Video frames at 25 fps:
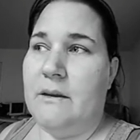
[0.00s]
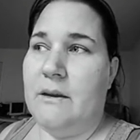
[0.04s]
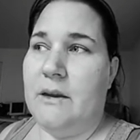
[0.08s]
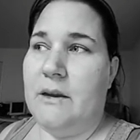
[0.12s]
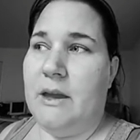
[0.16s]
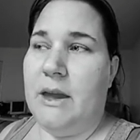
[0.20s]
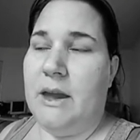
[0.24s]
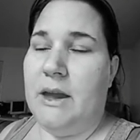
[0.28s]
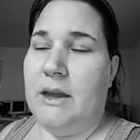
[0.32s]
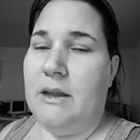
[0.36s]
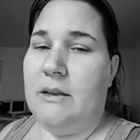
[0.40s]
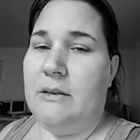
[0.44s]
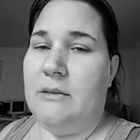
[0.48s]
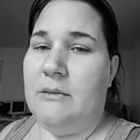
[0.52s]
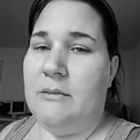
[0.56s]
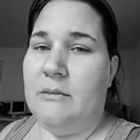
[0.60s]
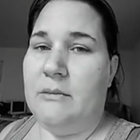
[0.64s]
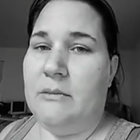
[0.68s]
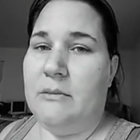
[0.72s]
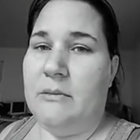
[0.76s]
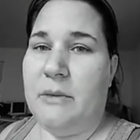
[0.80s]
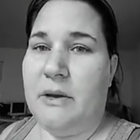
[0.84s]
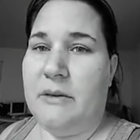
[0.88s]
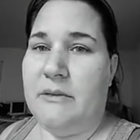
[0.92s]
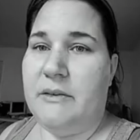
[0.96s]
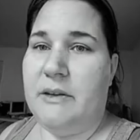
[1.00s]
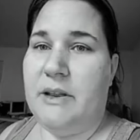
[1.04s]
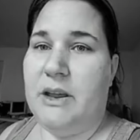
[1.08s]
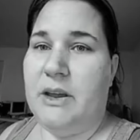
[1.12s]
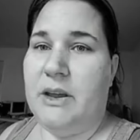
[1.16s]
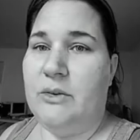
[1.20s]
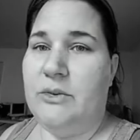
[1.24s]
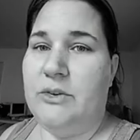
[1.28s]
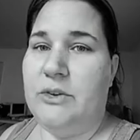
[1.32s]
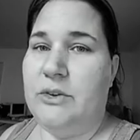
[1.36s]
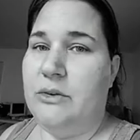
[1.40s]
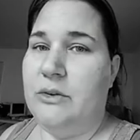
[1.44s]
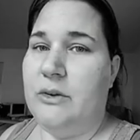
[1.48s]
in my video
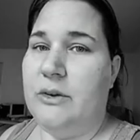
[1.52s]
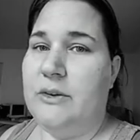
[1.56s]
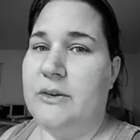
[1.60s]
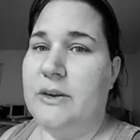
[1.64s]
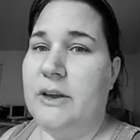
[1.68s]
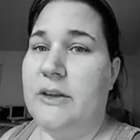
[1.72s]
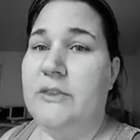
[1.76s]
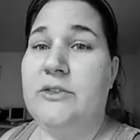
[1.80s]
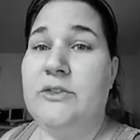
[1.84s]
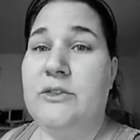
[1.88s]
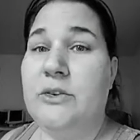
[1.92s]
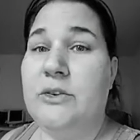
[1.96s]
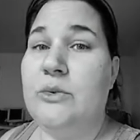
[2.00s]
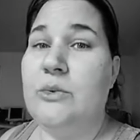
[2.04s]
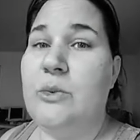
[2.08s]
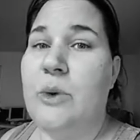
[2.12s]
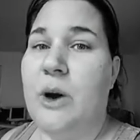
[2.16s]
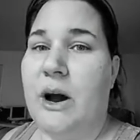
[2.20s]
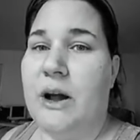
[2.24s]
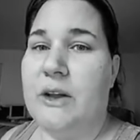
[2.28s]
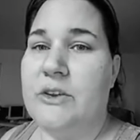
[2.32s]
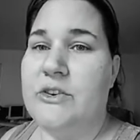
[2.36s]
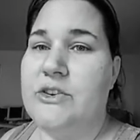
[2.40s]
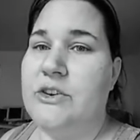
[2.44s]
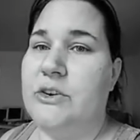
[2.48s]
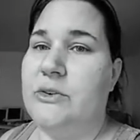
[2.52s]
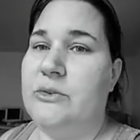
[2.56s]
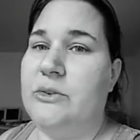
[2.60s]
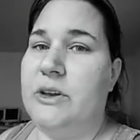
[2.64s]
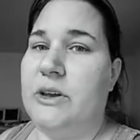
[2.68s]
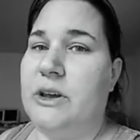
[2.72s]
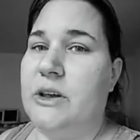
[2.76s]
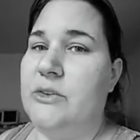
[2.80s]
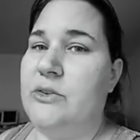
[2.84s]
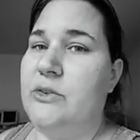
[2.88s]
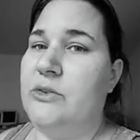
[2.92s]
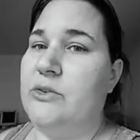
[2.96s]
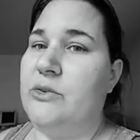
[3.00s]
too, because I do watch,
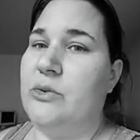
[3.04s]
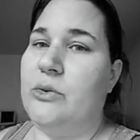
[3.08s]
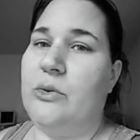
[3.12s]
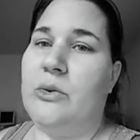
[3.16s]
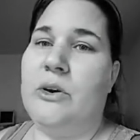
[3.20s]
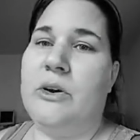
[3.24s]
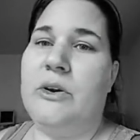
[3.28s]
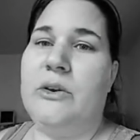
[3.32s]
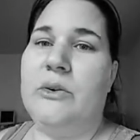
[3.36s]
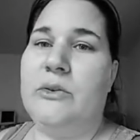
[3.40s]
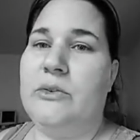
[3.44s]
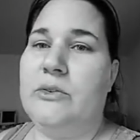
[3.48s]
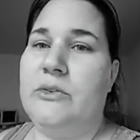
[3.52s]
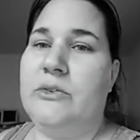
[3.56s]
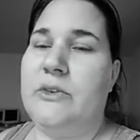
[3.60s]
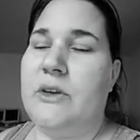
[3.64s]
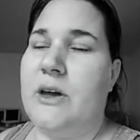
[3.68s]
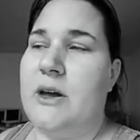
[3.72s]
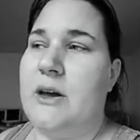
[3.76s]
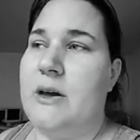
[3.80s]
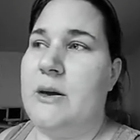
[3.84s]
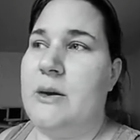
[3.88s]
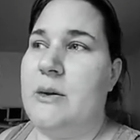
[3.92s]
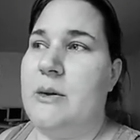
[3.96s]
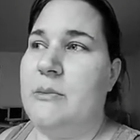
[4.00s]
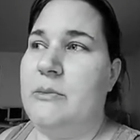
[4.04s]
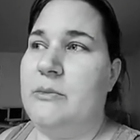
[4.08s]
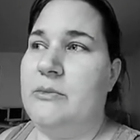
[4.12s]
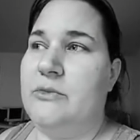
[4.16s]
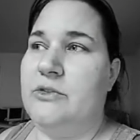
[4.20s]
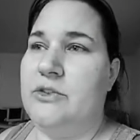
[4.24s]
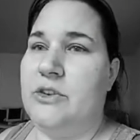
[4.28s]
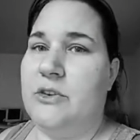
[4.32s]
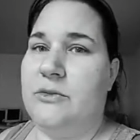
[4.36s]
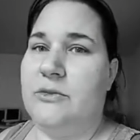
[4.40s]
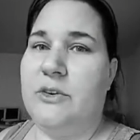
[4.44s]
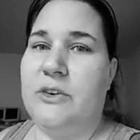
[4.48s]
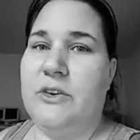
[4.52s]
Nikki tutorials,
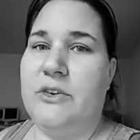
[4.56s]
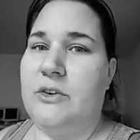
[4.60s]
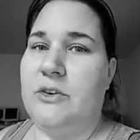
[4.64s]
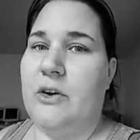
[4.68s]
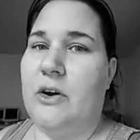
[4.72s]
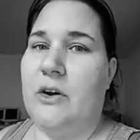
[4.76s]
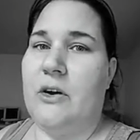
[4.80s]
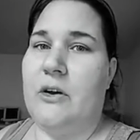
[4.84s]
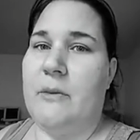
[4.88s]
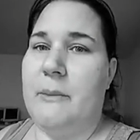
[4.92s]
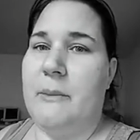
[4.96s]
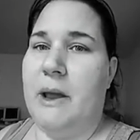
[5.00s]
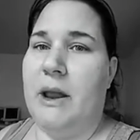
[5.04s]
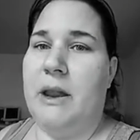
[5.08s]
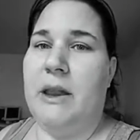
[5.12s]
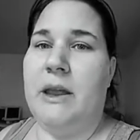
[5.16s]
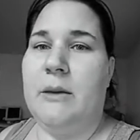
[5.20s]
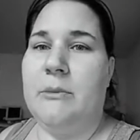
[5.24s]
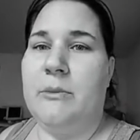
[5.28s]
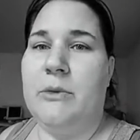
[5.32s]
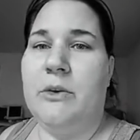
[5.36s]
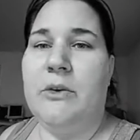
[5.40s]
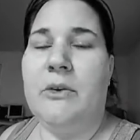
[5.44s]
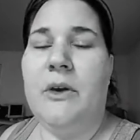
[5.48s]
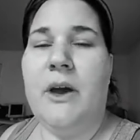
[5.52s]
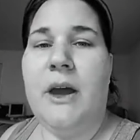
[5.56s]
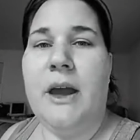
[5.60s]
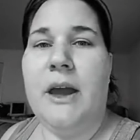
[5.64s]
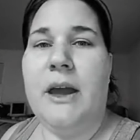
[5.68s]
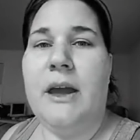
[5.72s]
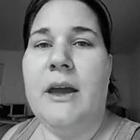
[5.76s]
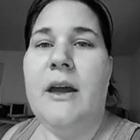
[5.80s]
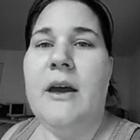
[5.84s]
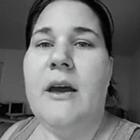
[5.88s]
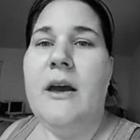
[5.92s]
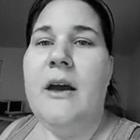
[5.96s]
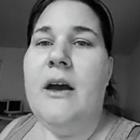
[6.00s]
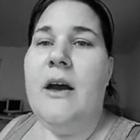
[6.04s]
Jeffree Star, Mandy MUA,
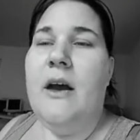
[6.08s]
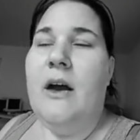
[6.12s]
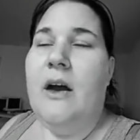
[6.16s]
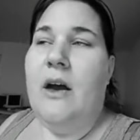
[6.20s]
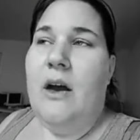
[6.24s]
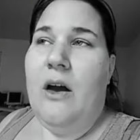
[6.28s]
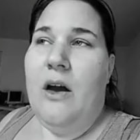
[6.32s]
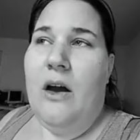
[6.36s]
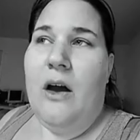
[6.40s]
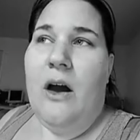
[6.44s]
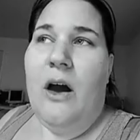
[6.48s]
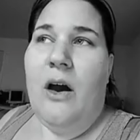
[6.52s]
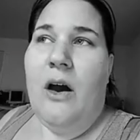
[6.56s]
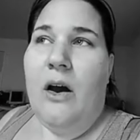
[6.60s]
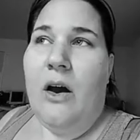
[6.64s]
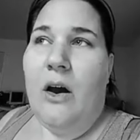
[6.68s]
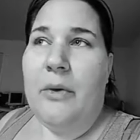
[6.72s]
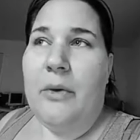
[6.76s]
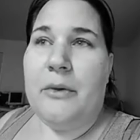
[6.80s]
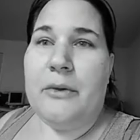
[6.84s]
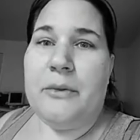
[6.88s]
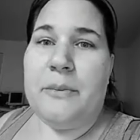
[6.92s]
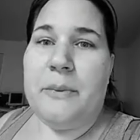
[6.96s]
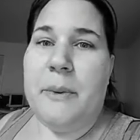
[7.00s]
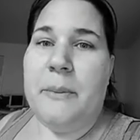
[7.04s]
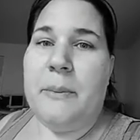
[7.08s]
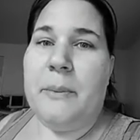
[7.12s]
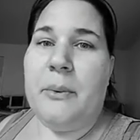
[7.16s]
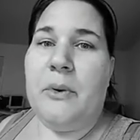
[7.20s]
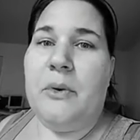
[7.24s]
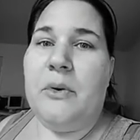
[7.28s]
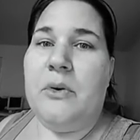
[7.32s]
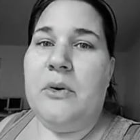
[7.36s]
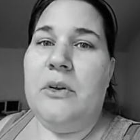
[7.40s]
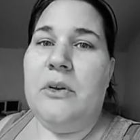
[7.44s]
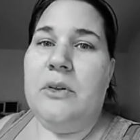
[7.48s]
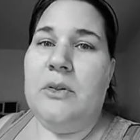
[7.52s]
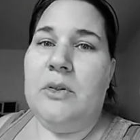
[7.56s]
all those
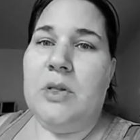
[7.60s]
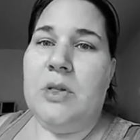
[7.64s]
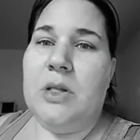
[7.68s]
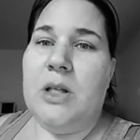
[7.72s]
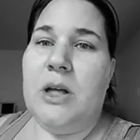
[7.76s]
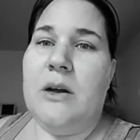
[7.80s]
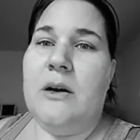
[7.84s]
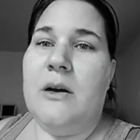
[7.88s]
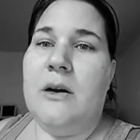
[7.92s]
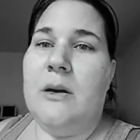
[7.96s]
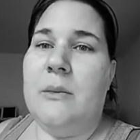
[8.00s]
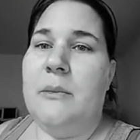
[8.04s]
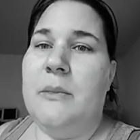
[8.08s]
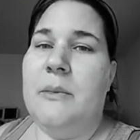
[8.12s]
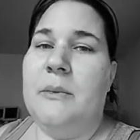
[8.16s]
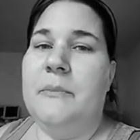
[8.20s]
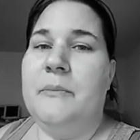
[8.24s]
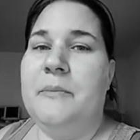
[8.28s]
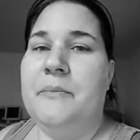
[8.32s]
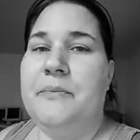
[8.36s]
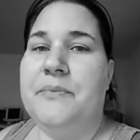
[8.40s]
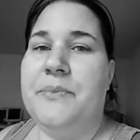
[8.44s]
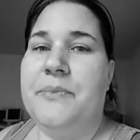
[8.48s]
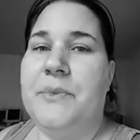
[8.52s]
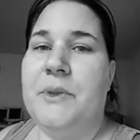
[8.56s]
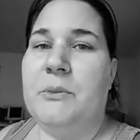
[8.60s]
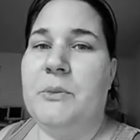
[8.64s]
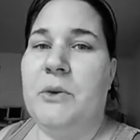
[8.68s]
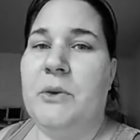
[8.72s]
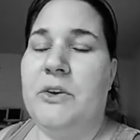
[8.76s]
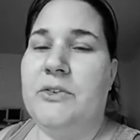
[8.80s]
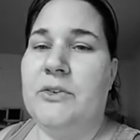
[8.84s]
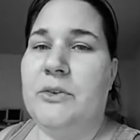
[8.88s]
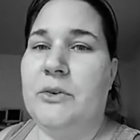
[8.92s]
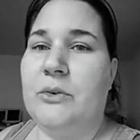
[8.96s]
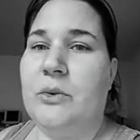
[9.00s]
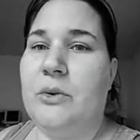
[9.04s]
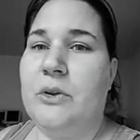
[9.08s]
people. I'm
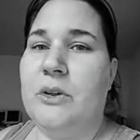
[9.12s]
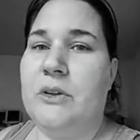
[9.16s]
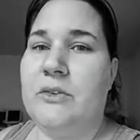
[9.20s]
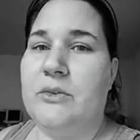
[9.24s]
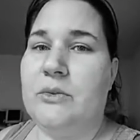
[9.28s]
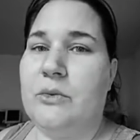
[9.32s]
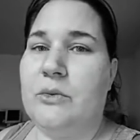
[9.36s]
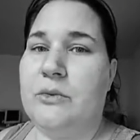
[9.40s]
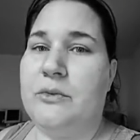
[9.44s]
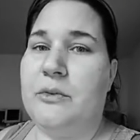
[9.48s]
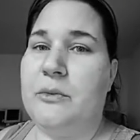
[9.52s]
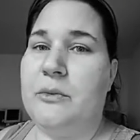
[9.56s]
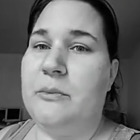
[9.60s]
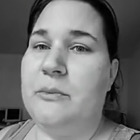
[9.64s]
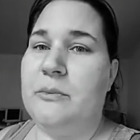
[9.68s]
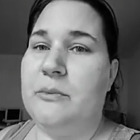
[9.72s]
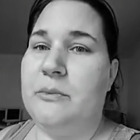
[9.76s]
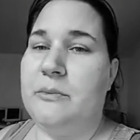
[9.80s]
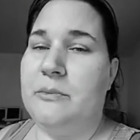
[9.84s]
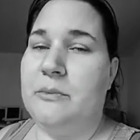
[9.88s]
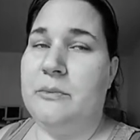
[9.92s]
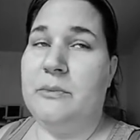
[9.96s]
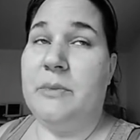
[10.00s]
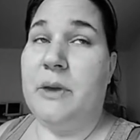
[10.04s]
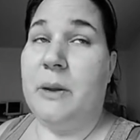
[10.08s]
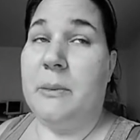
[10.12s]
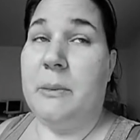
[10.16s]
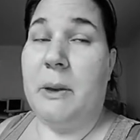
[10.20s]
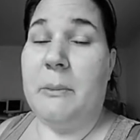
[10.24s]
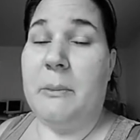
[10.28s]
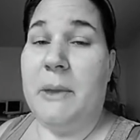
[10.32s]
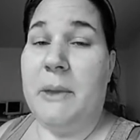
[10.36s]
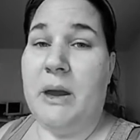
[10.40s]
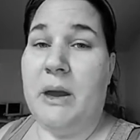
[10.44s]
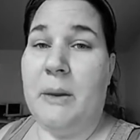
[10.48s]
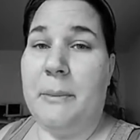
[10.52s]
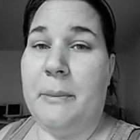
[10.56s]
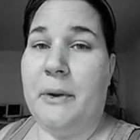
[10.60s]
also going to school for becoming a
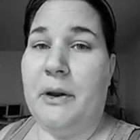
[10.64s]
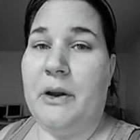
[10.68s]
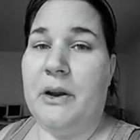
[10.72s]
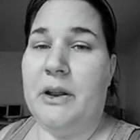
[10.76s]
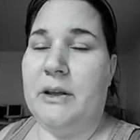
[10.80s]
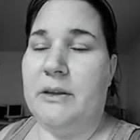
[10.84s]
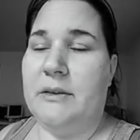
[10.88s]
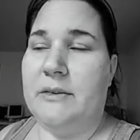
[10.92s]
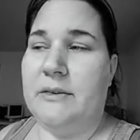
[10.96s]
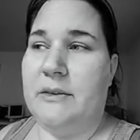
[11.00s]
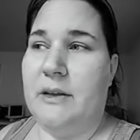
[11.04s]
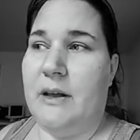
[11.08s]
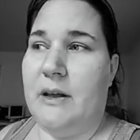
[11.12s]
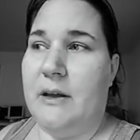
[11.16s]
makeup artist,